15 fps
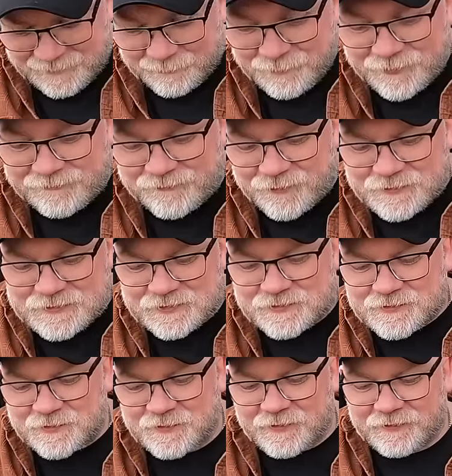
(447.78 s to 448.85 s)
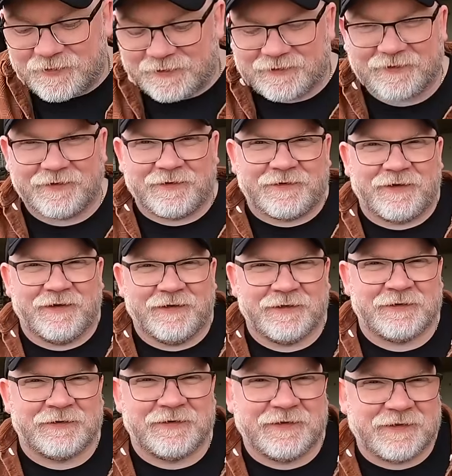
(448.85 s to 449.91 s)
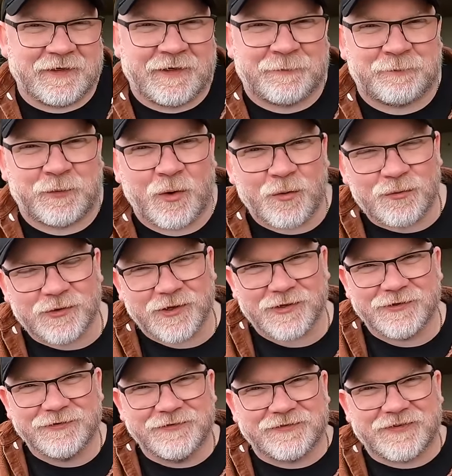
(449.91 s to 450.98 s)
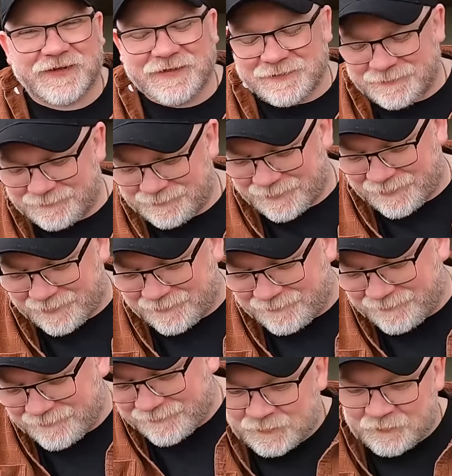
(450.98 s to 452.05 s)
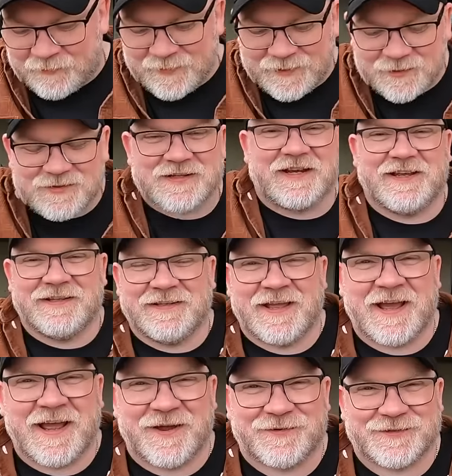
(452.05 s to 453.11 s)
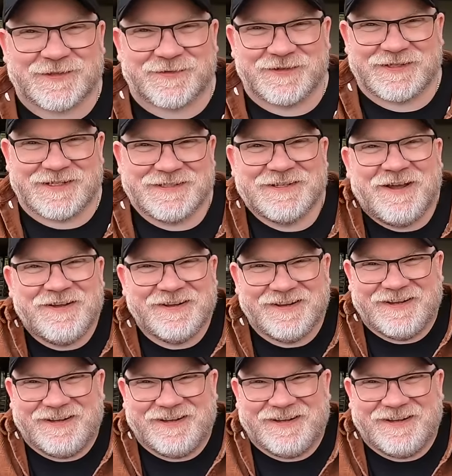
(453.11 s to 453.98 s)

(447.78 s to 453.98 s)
I'm looking forward to it because we've got like a, a, a Oh, a Nerf gun, yeah. yeah. We've been using it in the house, which is not